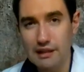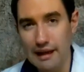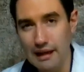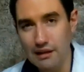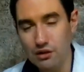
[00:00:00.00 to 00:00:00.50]

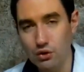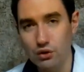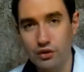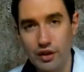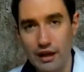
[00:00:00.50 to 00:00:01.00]
canned
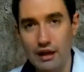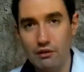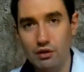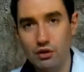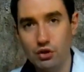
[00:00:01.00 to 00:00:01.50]
goods that
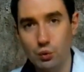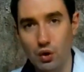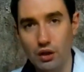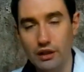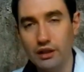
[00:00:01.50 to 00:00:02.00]
have
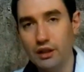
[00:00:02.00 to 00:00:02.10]
swollen.